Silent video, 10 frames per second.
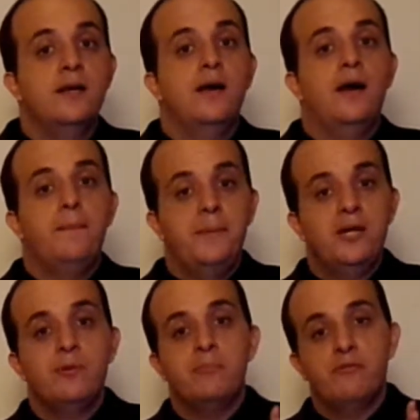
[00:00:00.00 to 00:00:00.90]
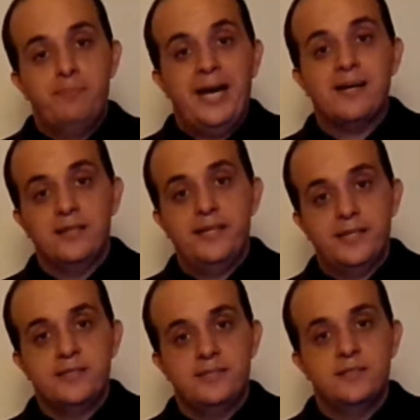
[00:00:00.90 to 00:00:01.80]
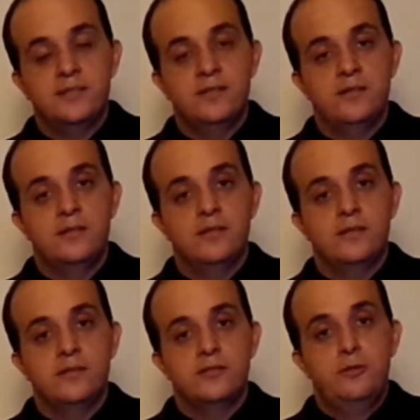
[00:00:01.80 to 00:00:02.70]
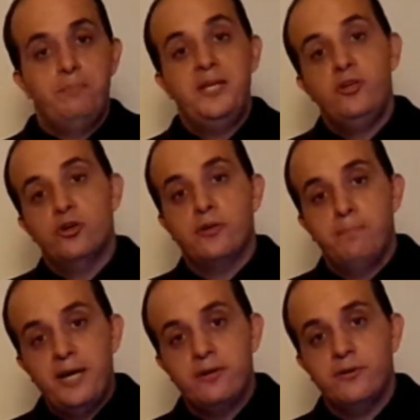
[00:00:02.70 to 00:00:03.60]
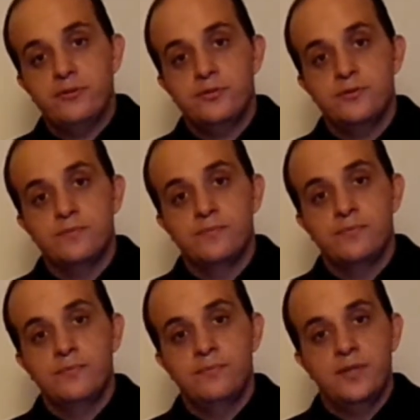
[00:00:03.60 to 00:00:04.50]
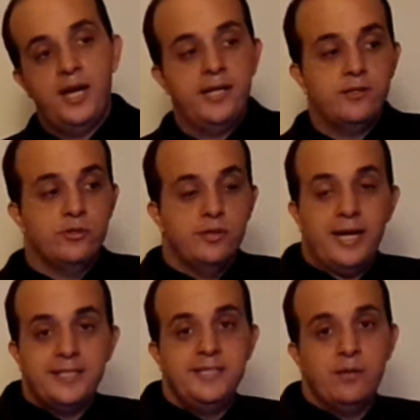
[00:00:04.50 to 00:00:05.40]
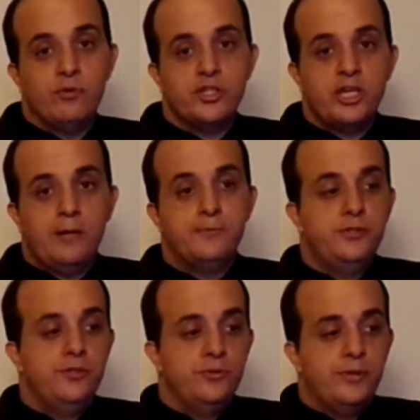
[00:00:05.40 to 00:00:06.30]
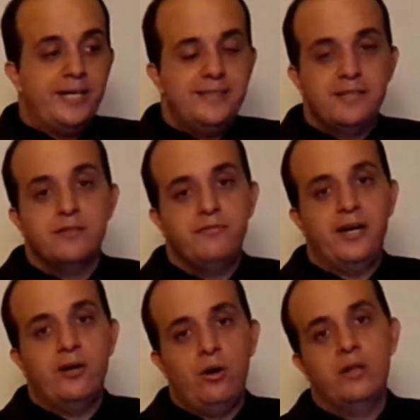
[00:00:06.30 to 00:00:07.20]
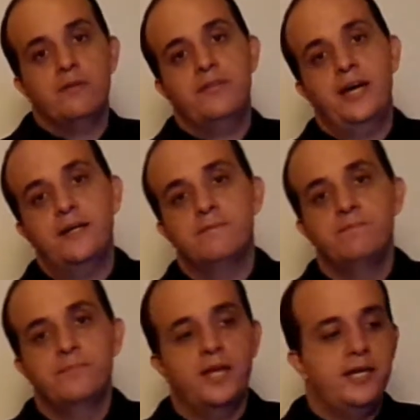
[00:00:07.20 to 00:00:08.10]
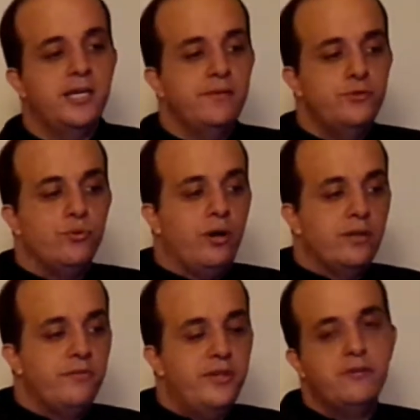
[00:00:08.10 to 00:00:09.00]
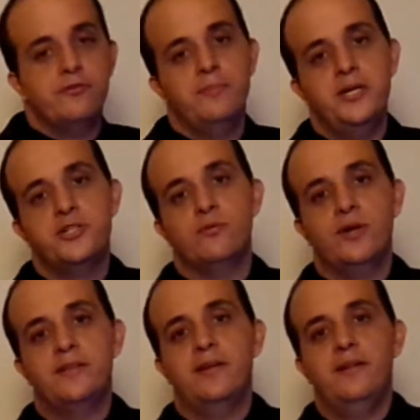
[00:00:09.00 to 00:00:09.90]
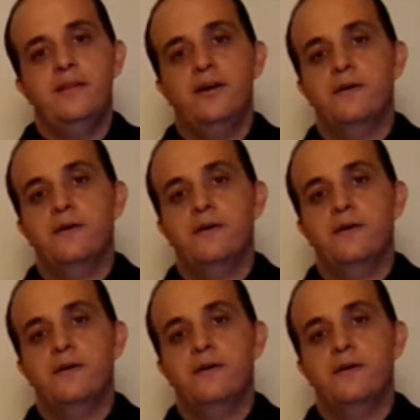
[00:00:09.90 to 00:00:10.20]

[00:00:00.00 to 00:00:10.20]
a minimum of backlinks to beat your competitors. And SEMrush helps you identify all of that. And it gives you all of the information right then and there.